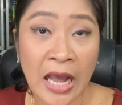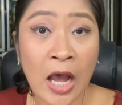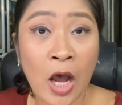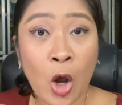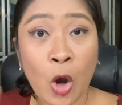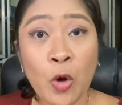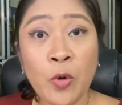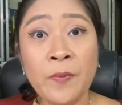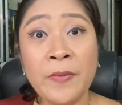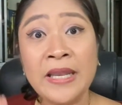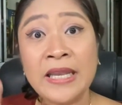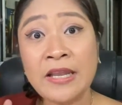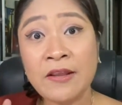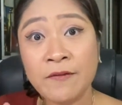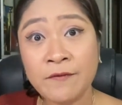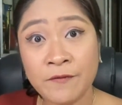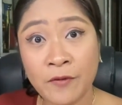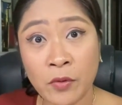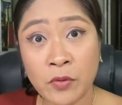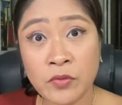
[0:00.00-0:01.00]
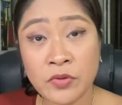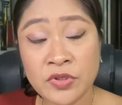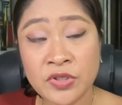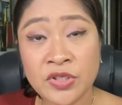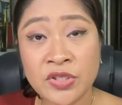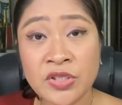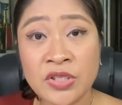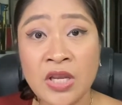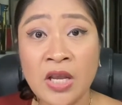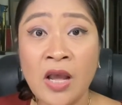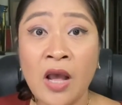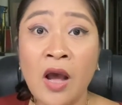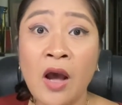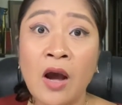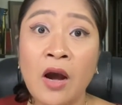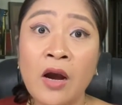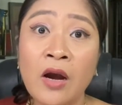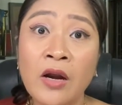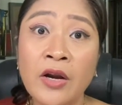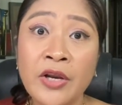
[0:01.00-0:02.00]
How many votes
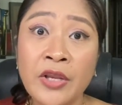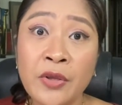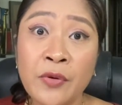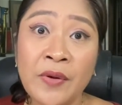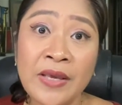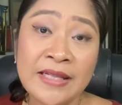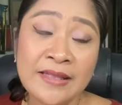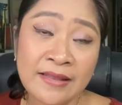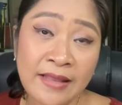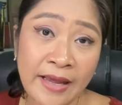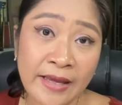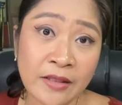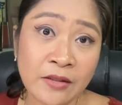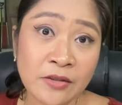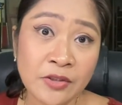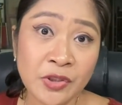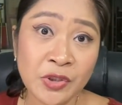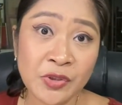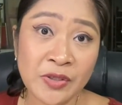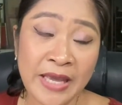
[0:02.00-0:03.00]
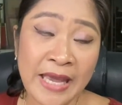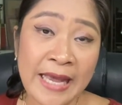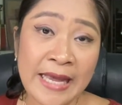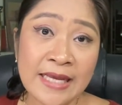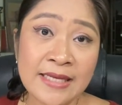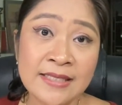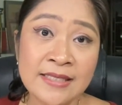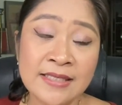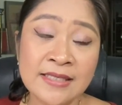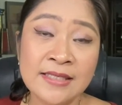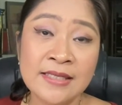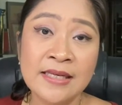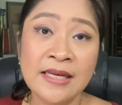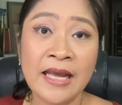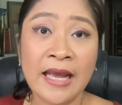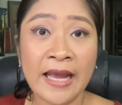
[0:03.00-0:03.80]
are you entitled to cast?